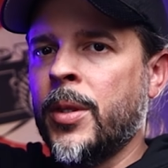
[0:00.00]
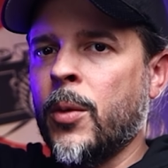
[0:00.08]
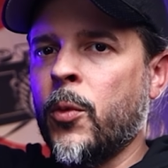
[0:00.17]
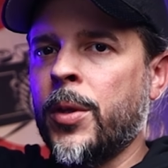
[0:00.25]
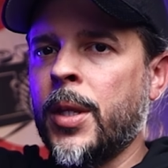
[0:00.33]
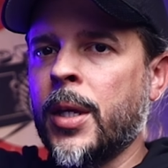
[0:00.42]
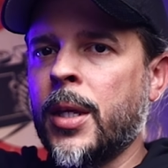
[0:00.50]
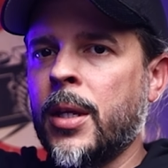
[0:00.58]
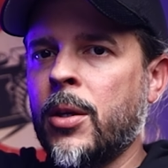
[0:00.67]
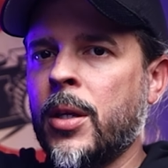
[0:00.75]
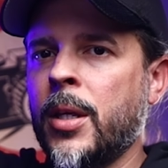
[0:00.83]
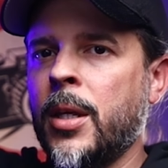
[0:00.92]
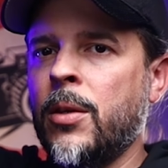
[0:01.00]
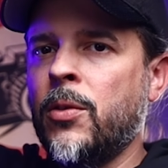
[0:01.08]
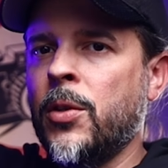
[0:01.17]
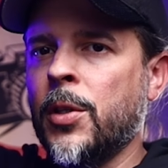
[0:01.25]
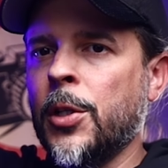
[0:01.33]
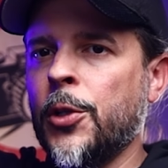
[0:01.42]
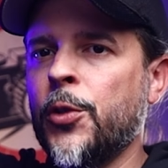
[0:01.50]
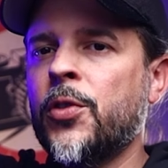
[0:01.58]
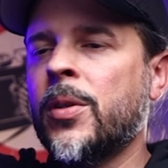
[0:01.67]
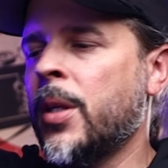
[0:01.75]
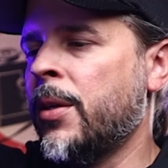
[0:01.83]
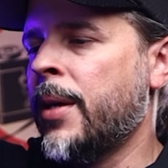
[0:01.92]
the one that gives you the
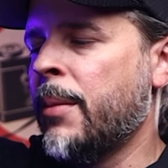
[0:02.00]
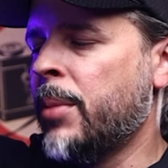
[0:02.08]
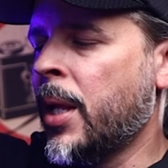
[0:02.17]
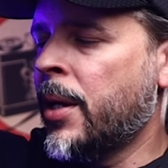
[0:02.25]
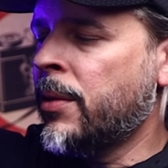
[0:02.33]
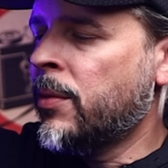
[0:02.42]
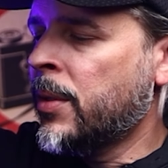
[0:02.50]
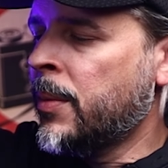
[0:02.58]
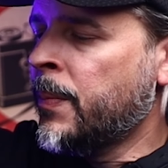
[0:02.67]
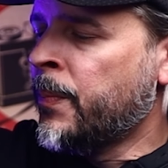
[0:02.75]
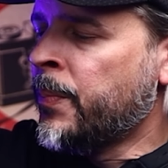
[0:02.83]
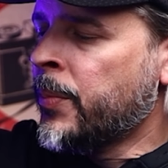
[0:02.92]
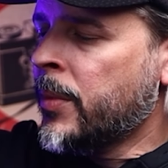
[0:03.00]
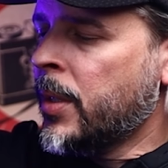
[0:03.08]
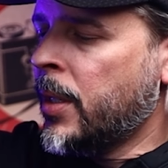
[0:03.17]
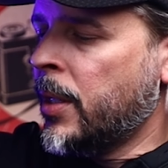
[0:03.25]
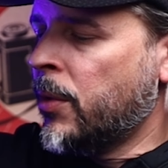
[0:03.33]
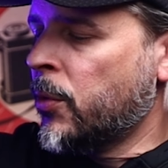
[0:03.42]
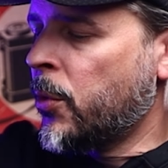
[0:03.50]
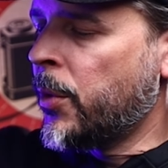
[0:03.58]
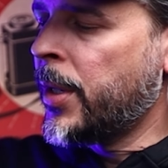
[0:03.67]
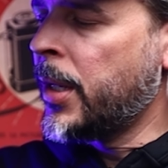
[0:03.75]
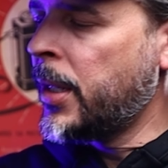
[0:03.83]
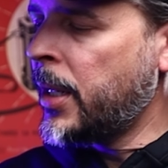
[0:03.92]
illusion that you have blinds. And let's go
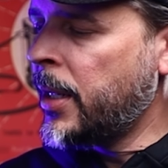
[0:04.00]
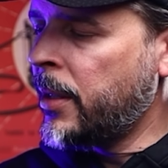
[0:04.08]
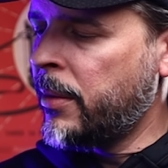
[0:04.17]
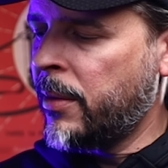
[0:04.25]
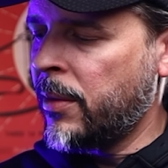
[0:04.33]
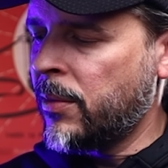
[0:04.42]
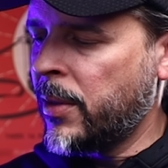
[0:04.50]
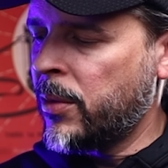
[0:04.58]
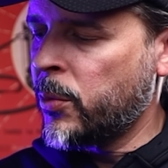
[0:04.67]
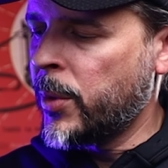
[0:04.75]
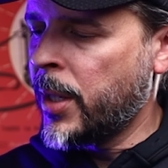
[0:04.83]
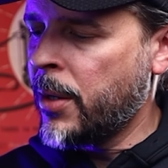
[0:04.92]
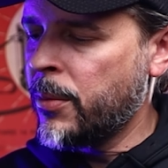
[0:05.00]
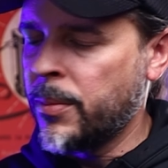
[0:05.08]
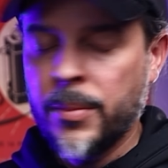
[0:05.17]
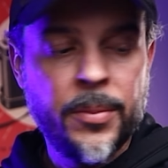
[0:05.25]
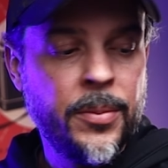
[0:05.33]
ahead and test this one out.